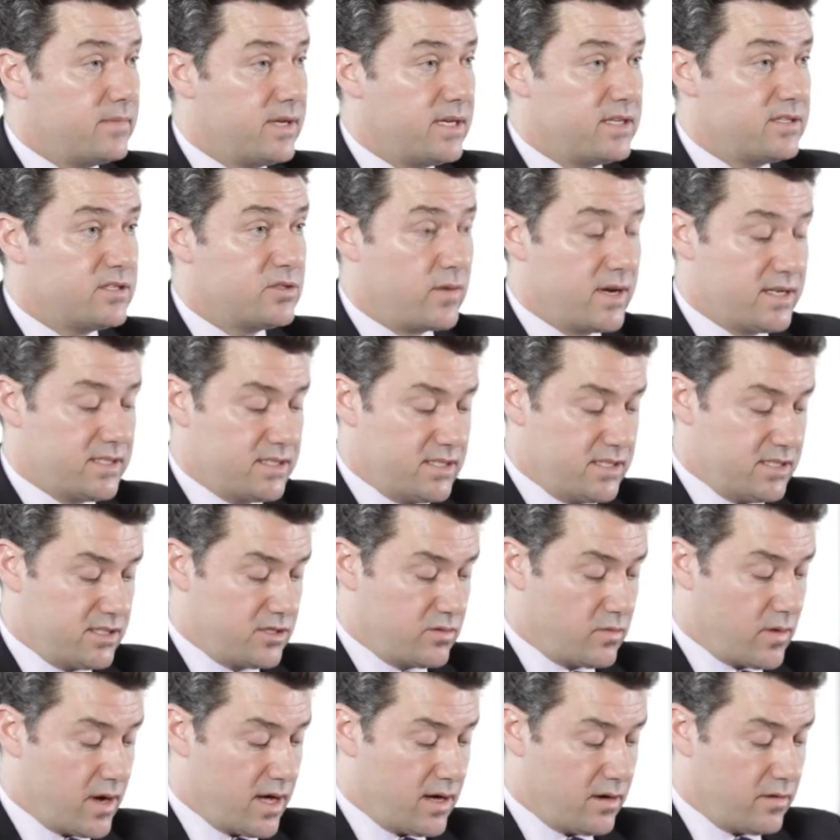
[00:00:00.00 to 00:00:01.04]
in
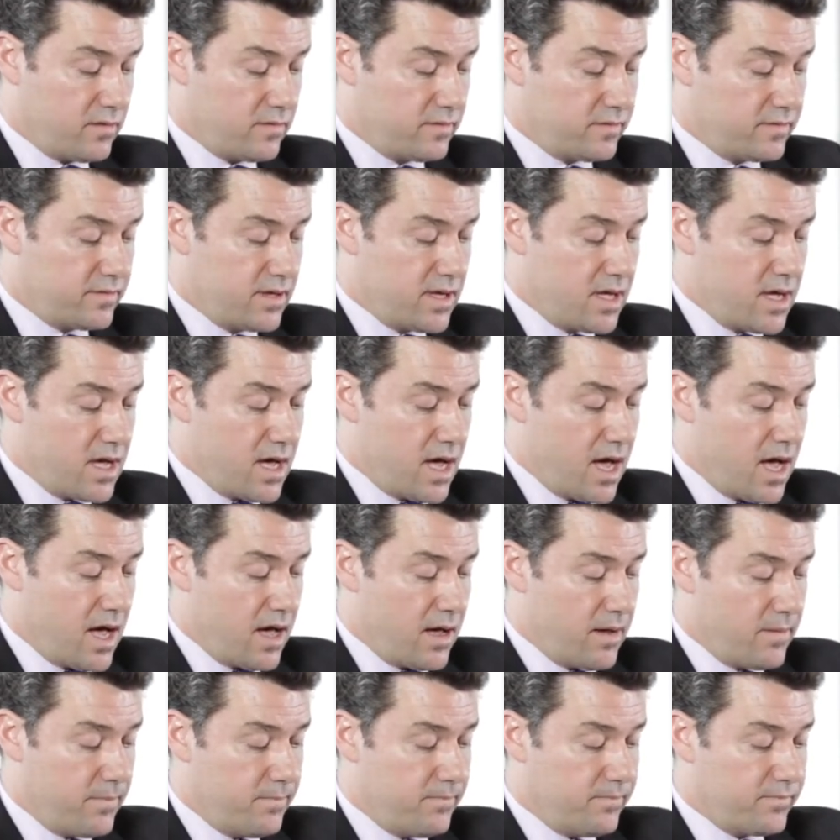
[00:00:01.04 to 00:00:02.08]
2012,
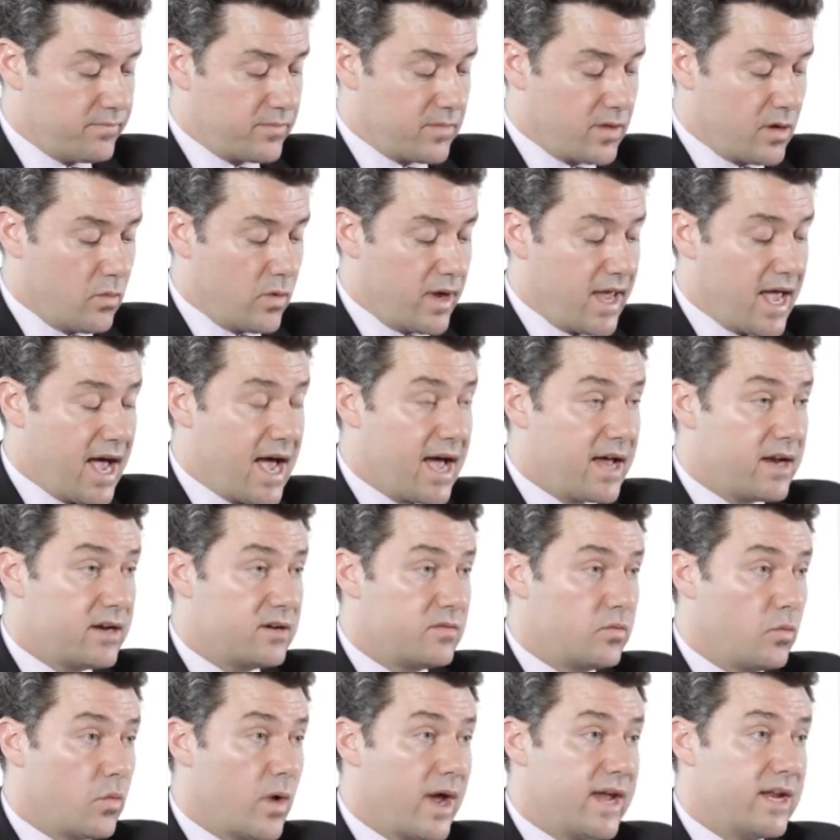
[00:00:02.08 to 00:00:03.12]
um, we
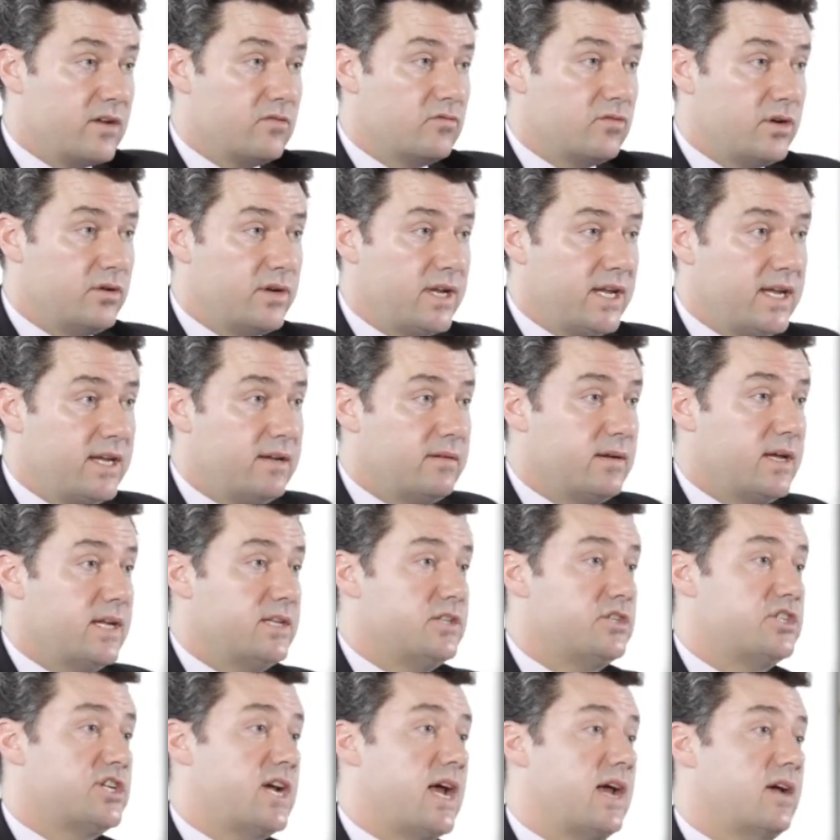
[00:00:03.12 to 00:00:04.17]
had Wayne Rooney
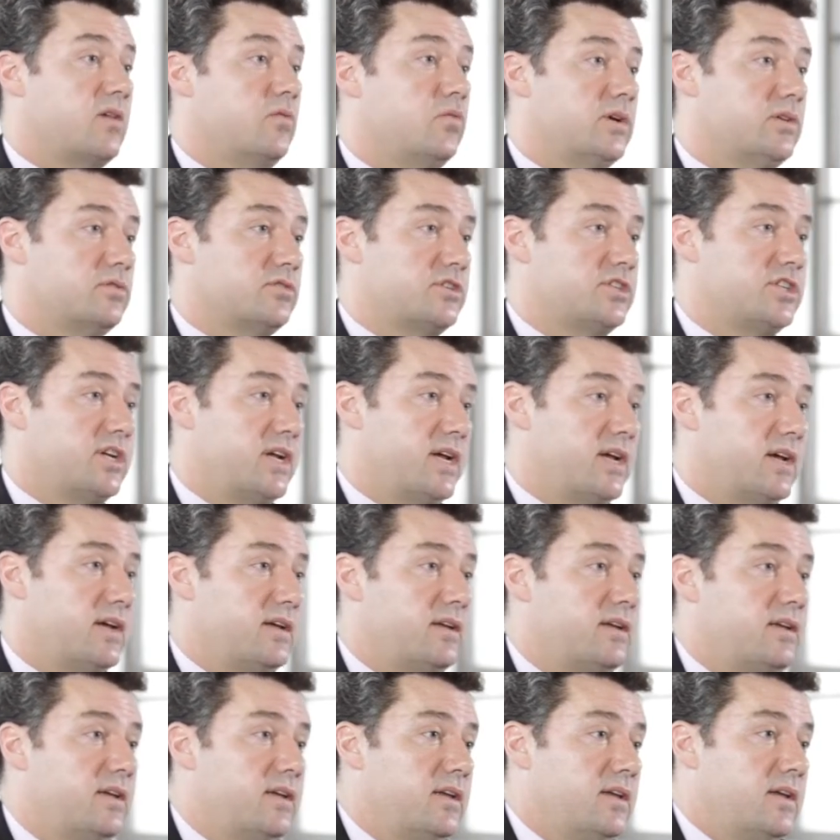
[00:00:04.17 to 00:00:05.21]
and Jack Wilshere,
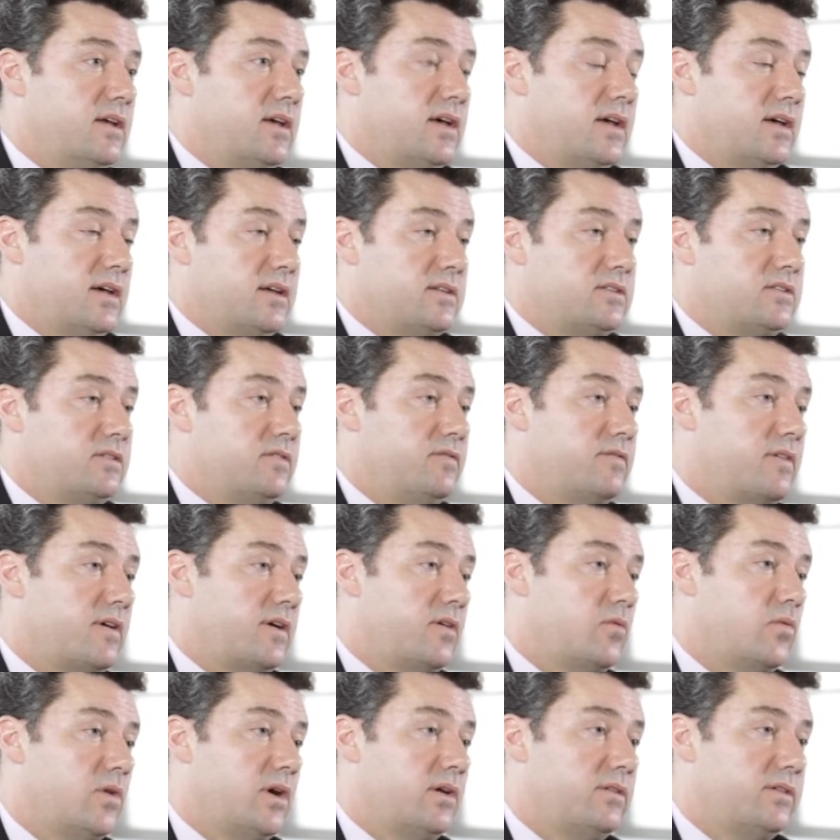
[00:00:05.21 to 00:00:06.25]
uh, two very
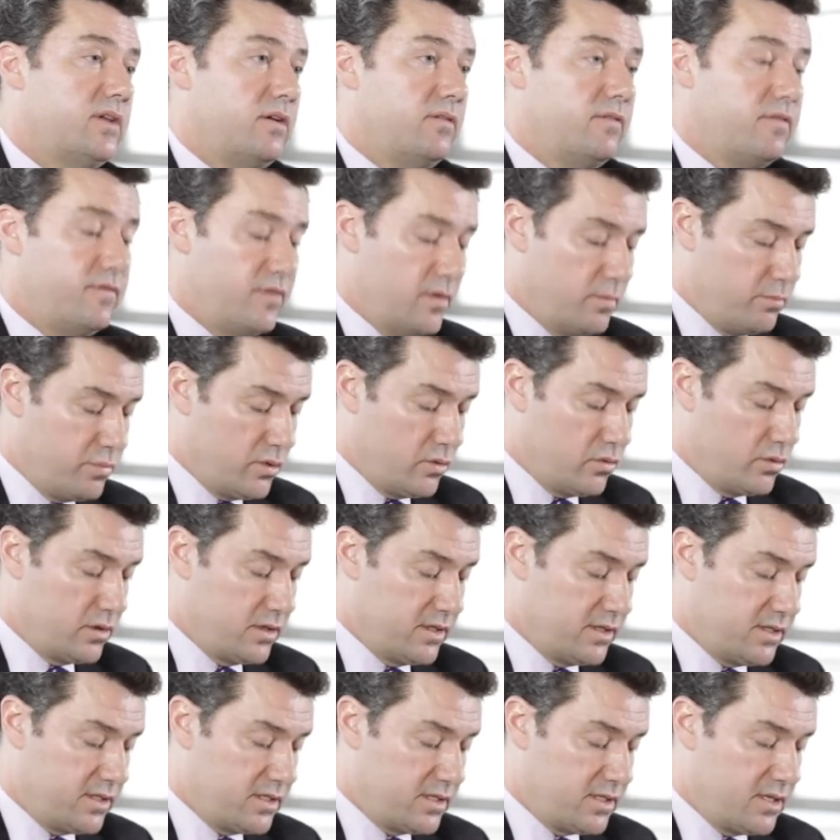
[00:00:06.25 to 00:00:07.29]
well known
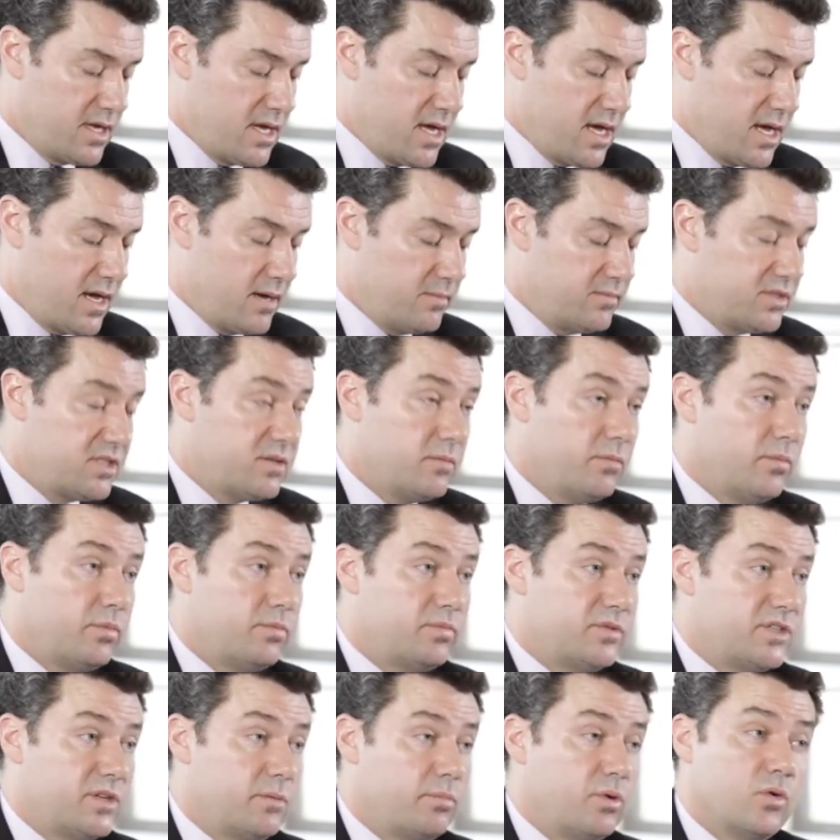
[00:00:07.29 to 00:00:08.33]
footballers, um,
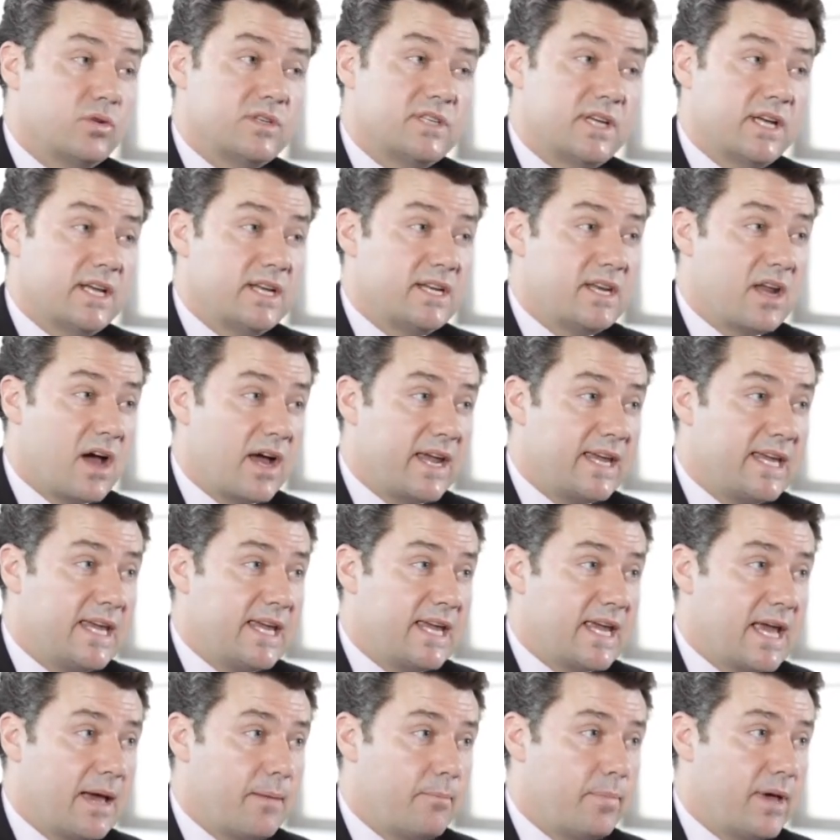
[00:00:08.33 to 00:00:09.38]
supporting a Nike
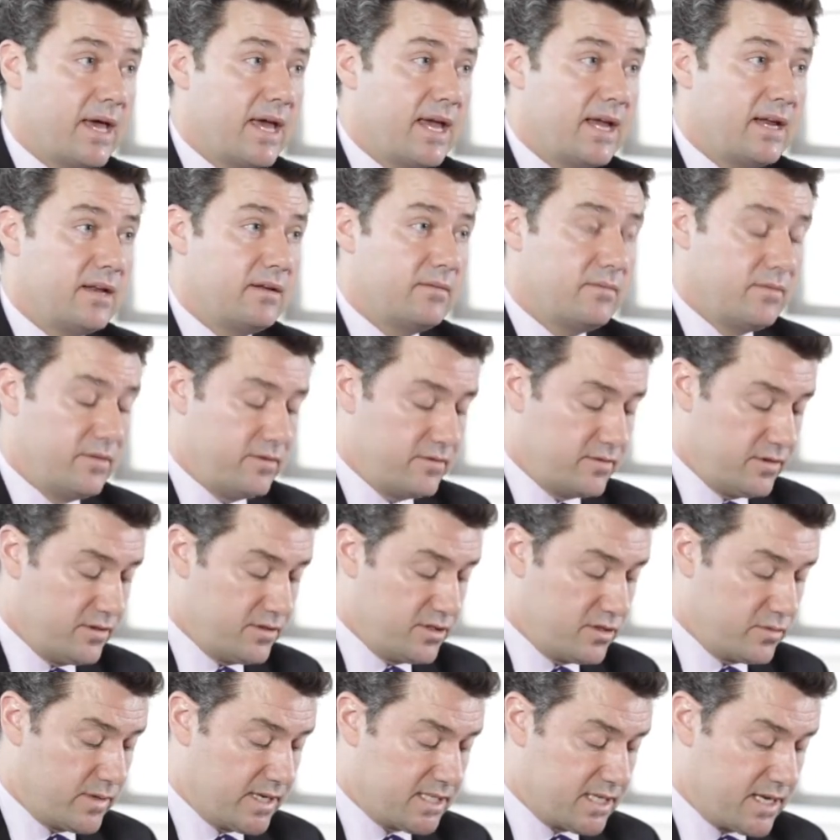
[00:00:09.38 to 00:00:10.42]
campaign through
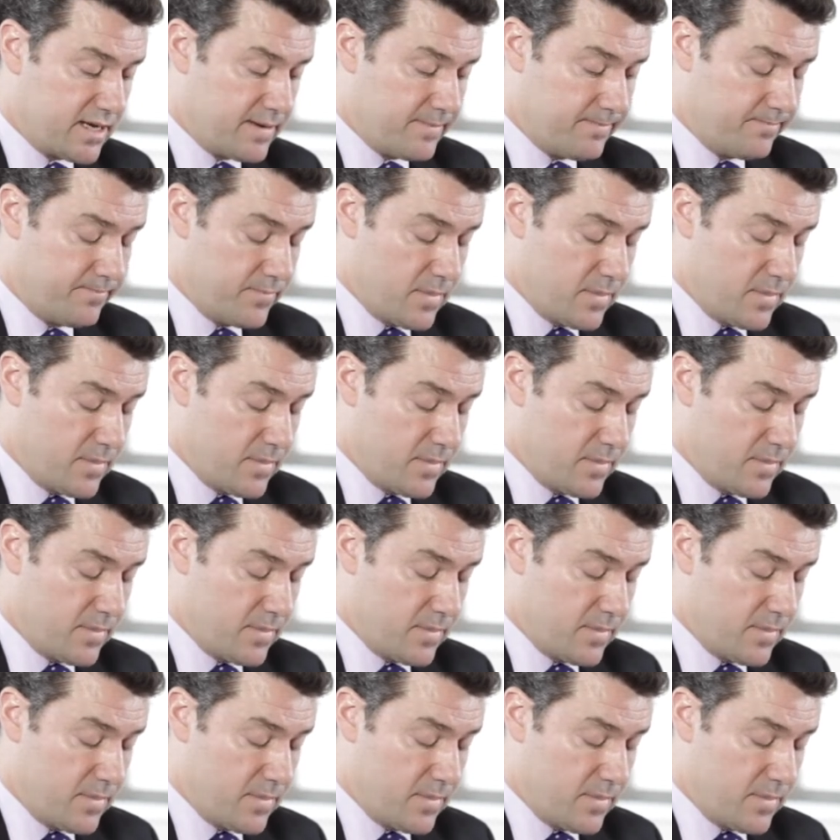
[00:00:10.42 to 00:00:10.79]
Twitter.